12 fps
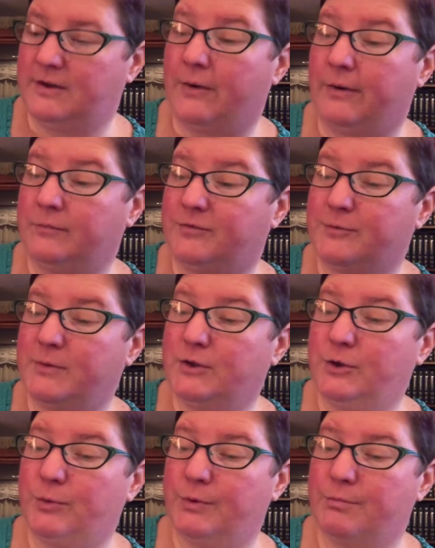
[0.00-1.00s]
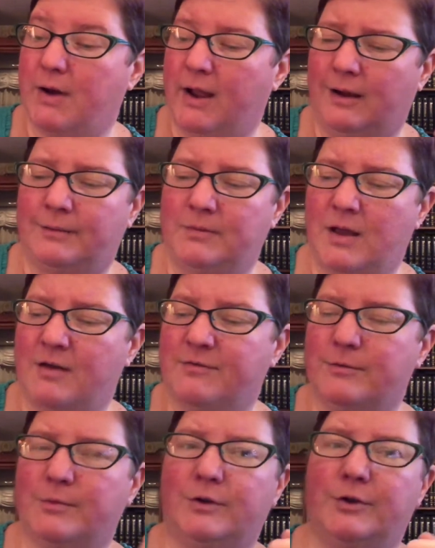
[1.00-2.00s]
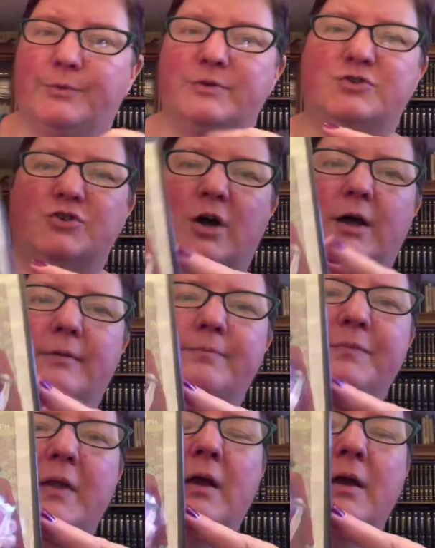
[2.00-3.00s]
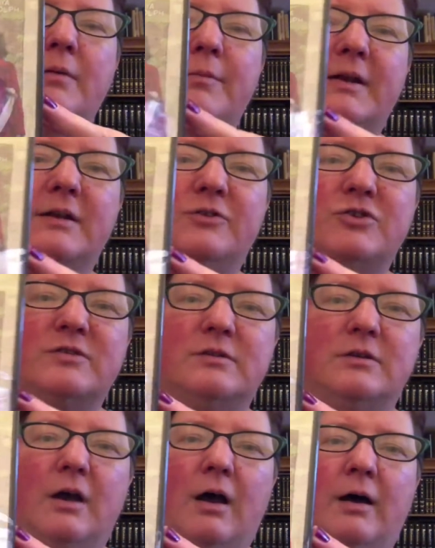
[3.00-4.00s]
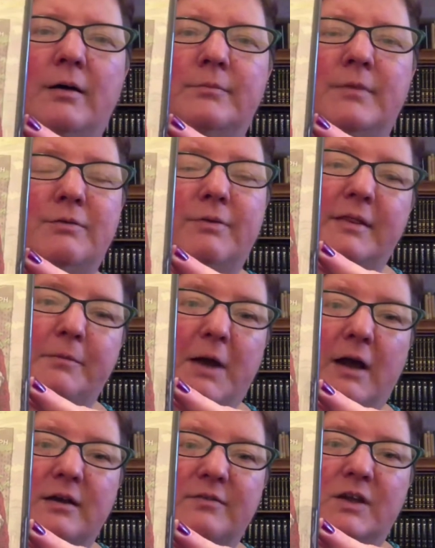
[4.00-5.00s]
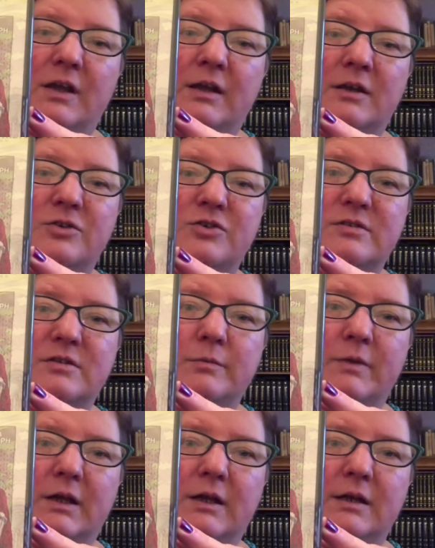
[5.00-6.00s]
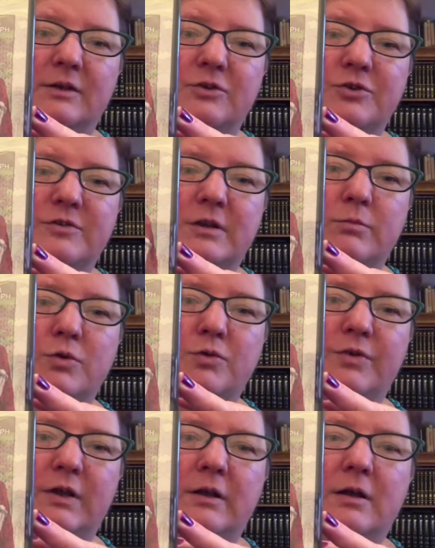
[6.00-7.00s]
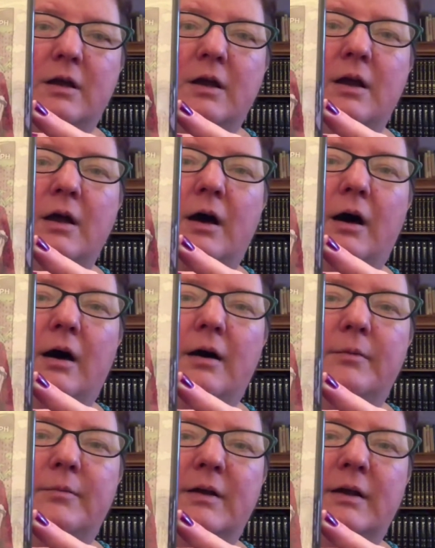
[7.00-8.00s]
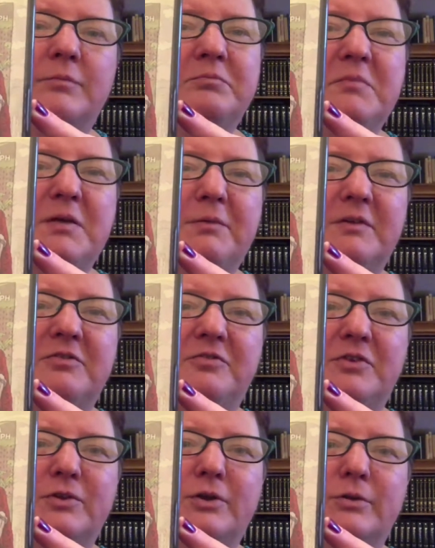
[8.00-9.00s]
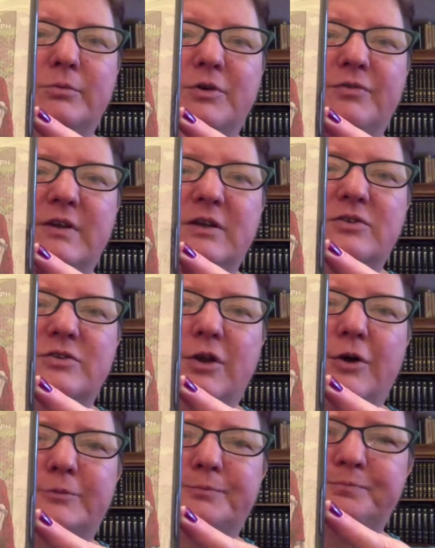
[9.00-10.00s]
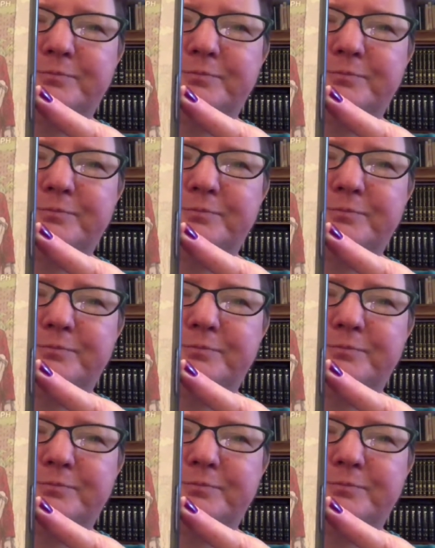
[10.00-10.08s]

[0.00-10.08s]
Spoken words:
Now I'm familiar with Maya, I'm not familiar with John, but it just, I read the back of it and it just seemed like an interesting movie, and maybe a feel-good movie, so